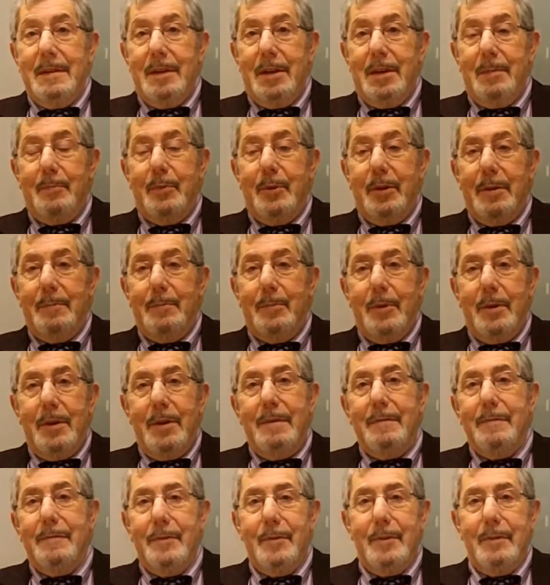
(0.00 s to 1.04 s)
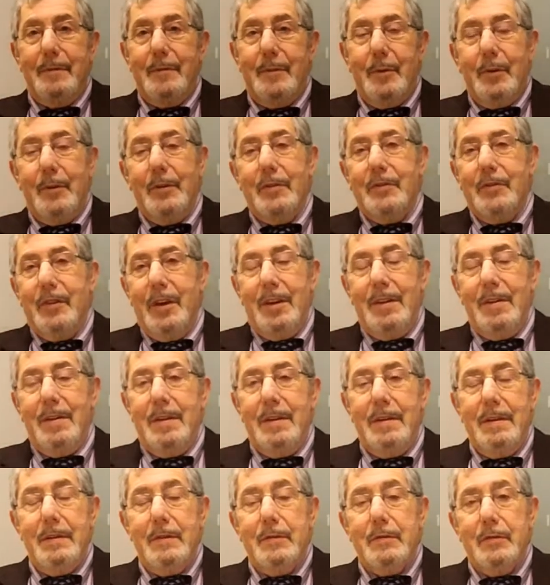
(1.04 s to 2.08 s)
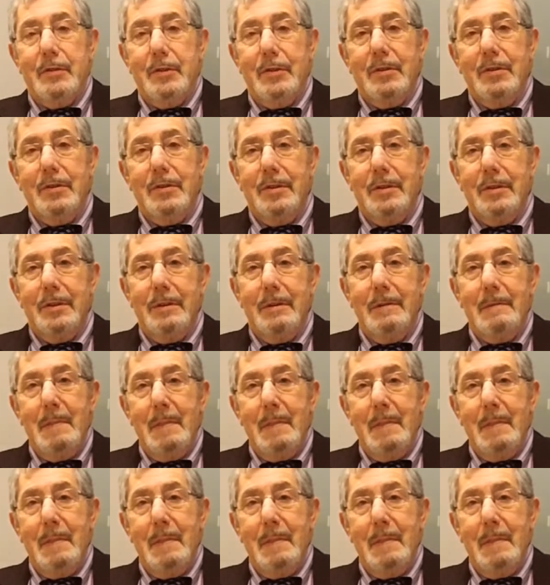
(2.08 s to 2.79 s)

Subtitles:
EPP for the first 10 years, and